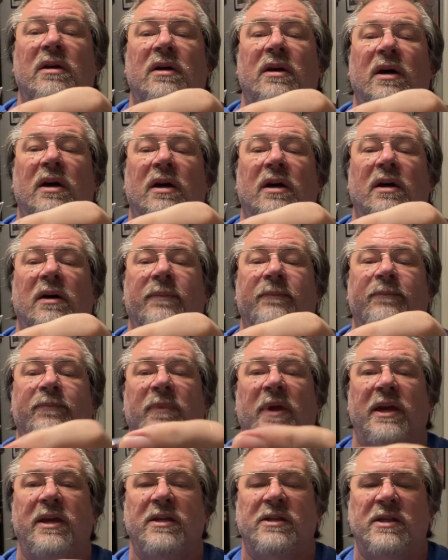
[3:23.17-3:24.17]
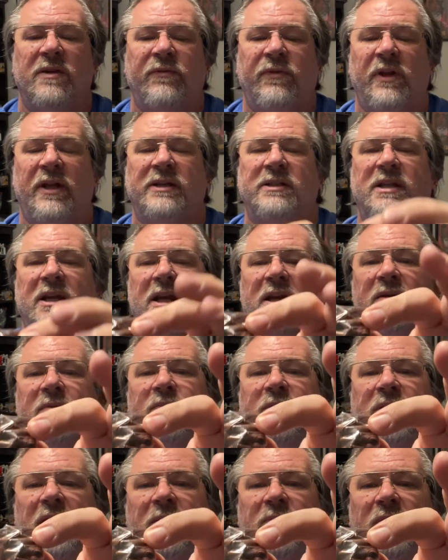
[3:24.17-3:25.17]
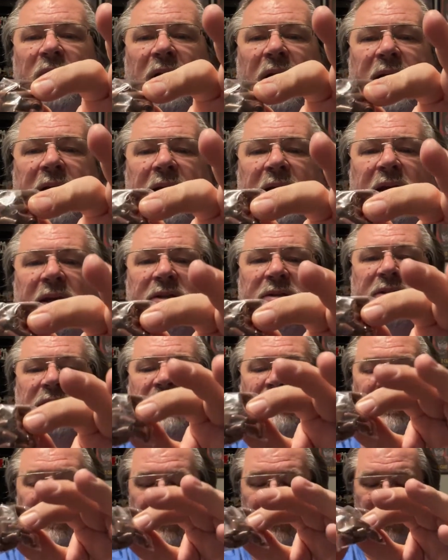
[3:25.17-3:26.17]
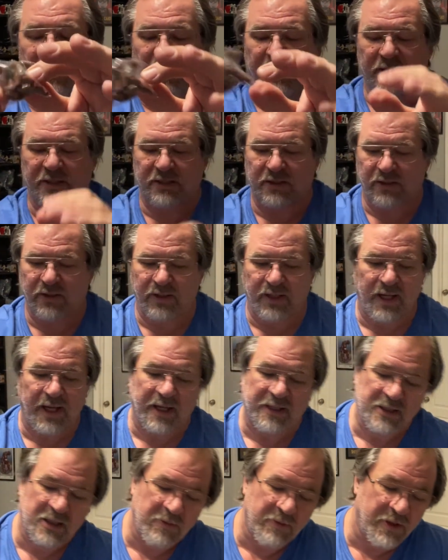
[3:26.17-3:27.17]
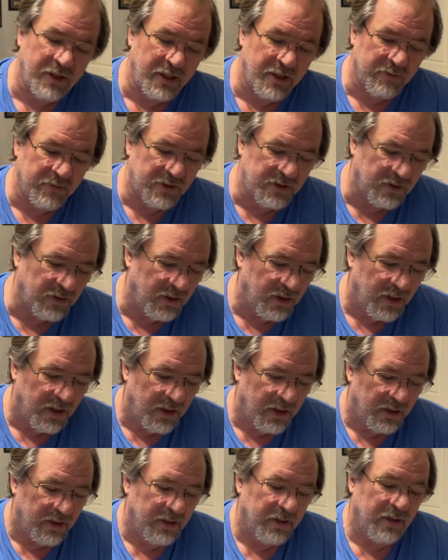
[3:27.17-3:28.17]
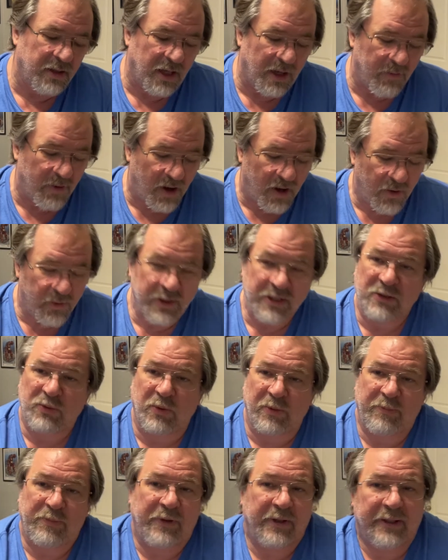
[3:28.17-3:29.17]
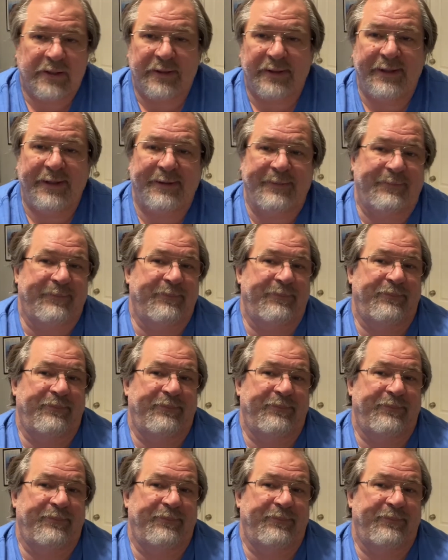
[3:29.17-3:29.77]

I use them for like table legs, different things. So he had some of them. So I'm always with Bricklink.